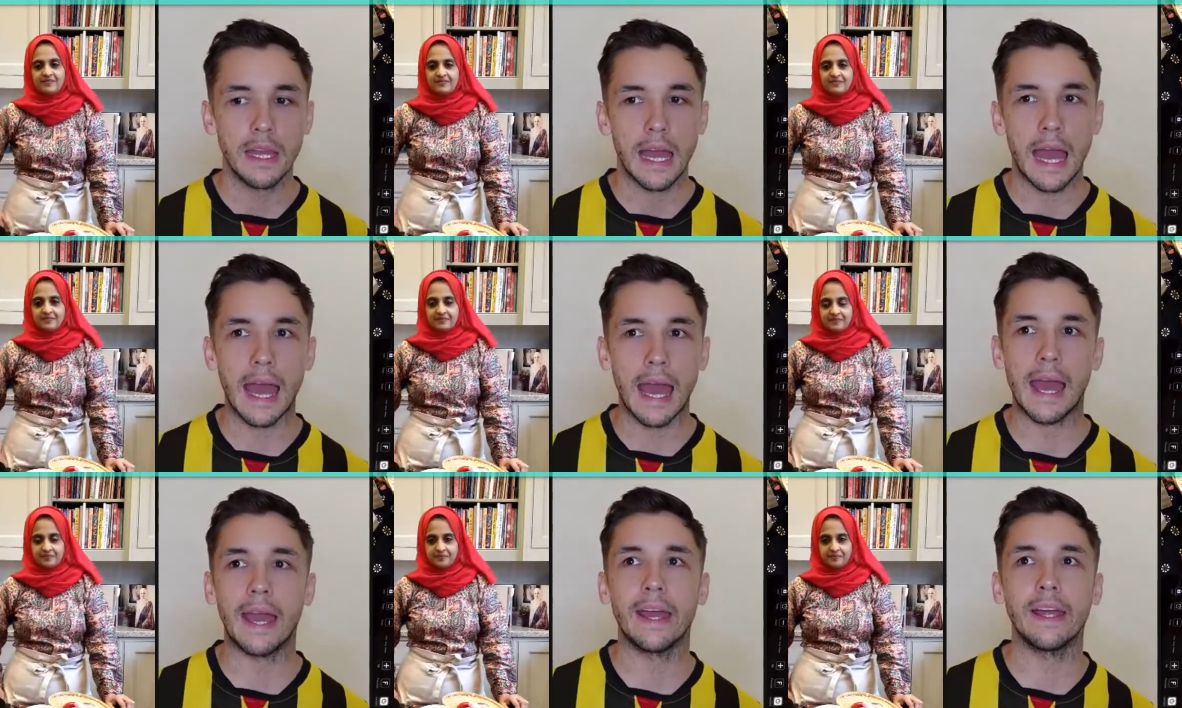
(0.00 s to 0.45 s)

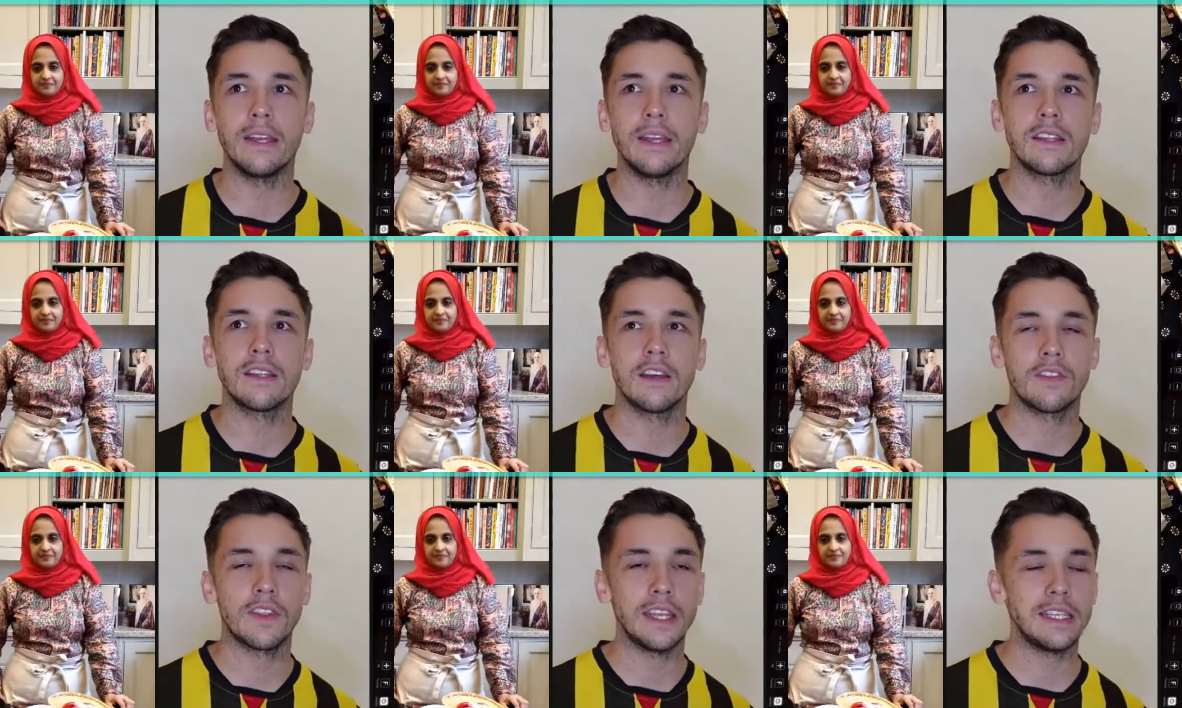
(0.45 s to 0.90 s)
Speaker 1: and
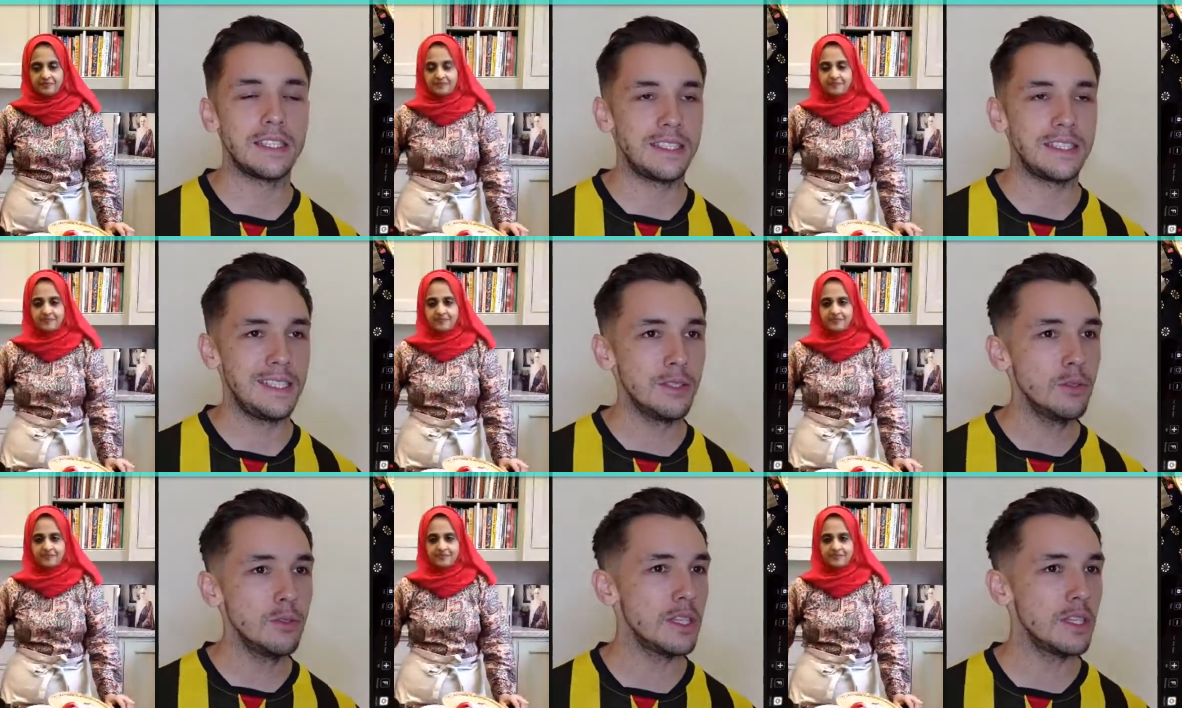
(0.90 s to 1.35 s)
they
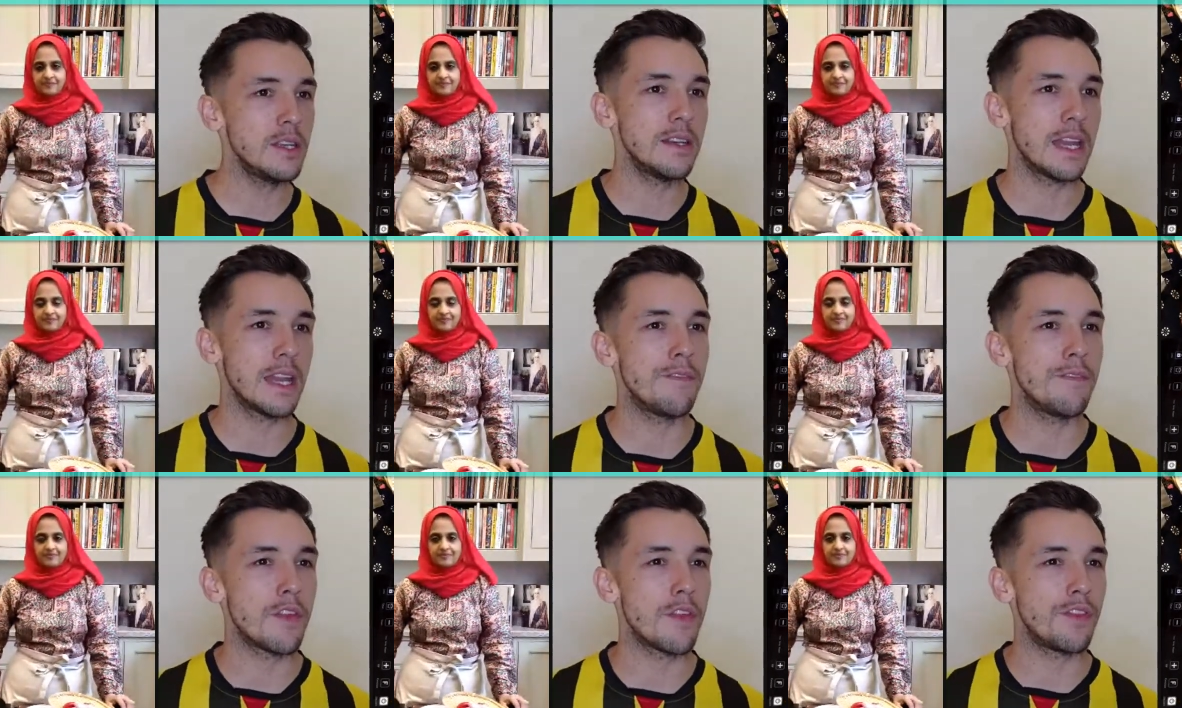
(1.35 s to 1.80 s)
still didn't
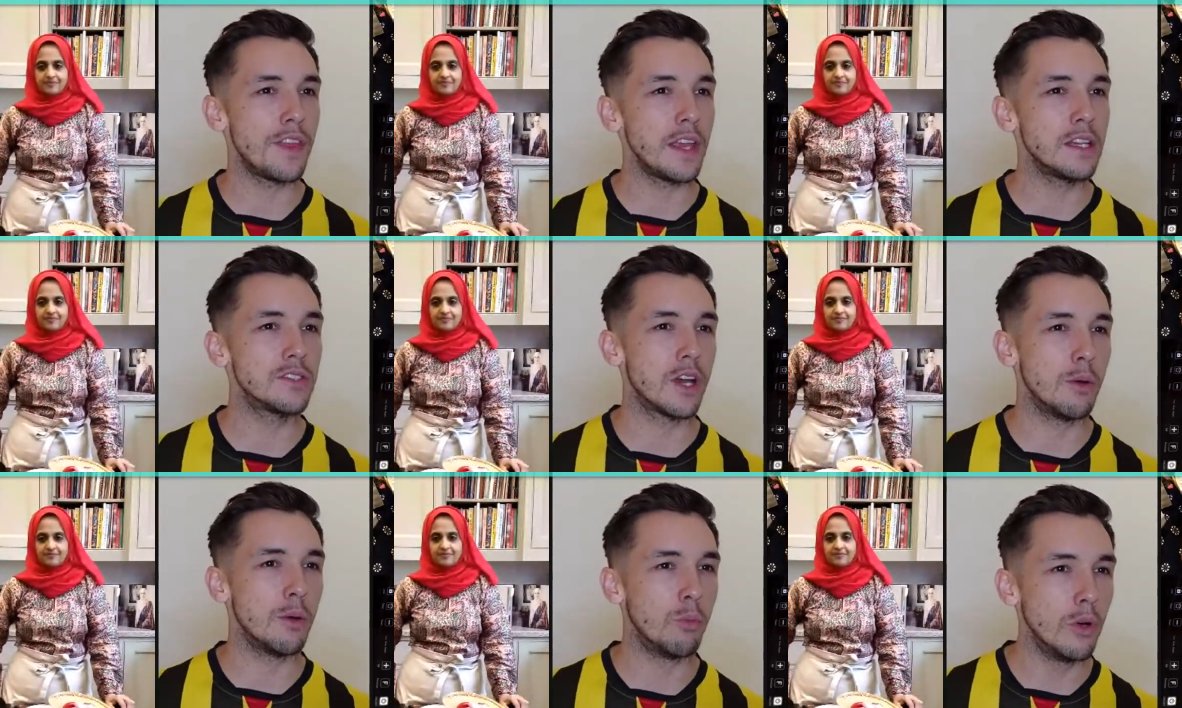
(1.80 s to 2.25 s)
have the
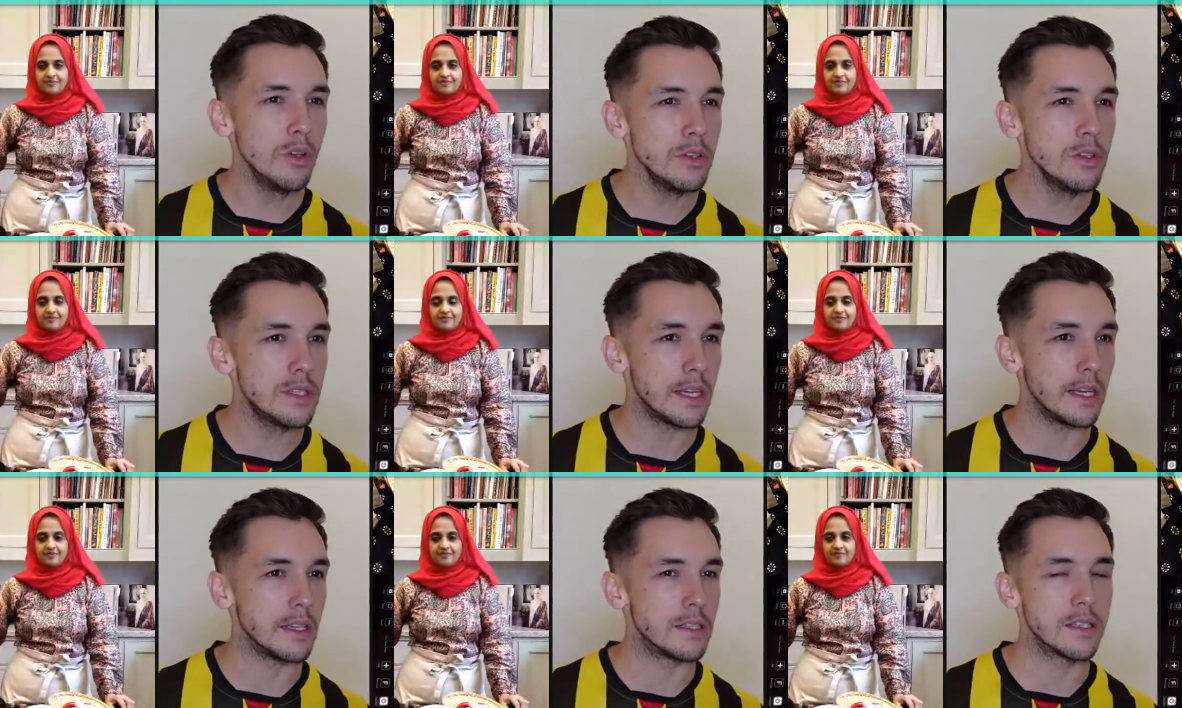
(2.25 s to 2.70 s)
things I
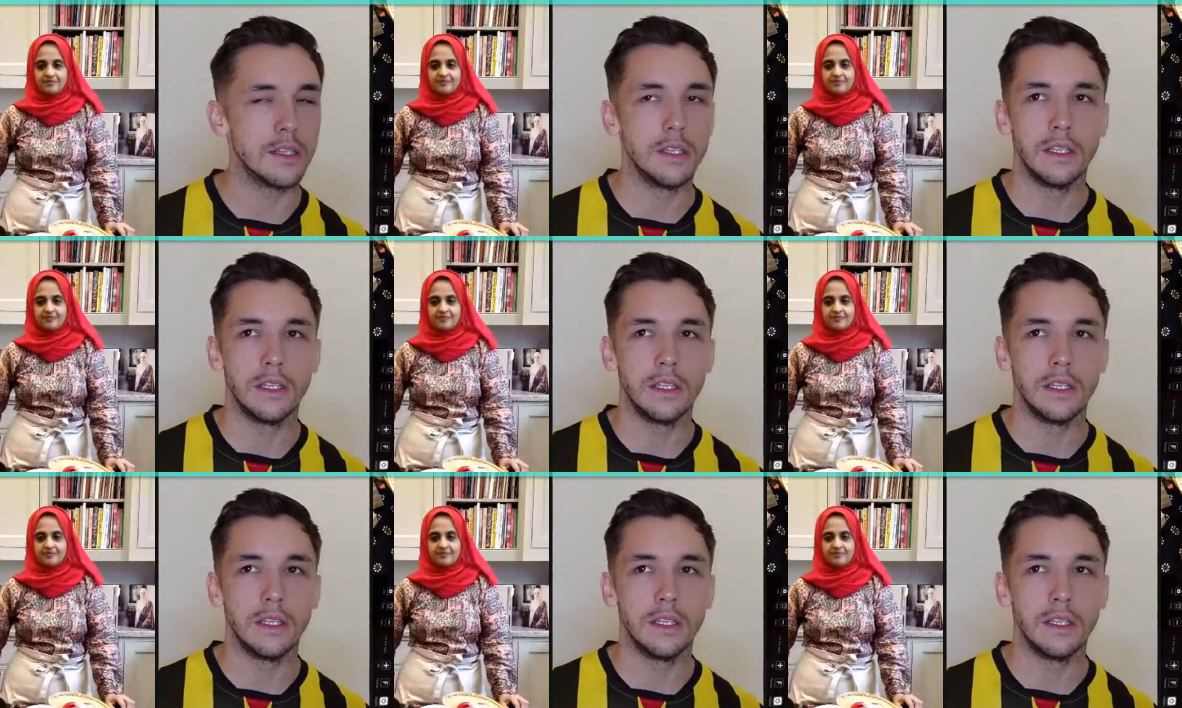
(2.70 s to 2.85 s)
wanted.